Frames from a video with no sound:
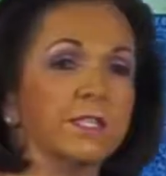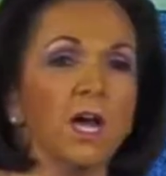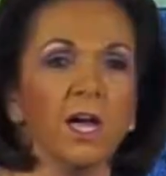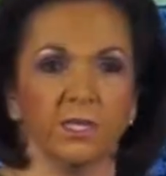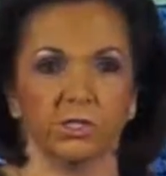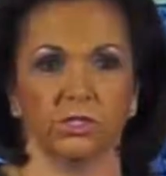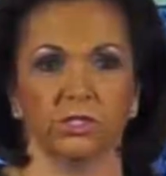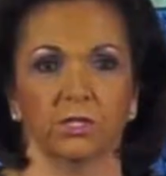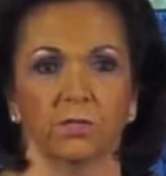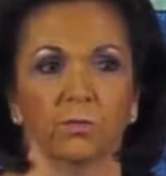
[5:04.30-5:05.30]
touch
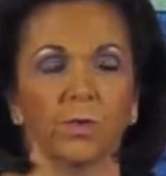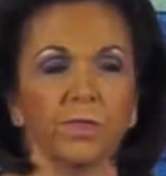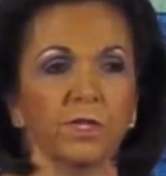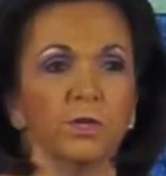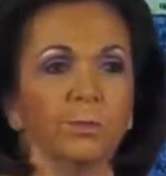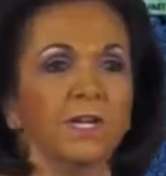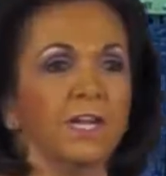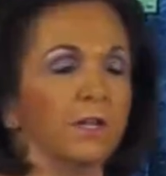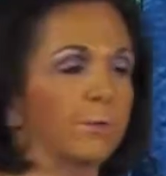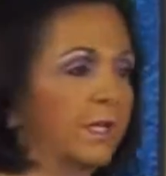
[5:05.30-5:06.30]
with the human
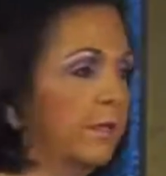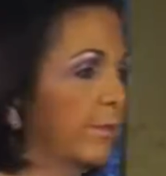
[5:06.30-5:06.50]
element.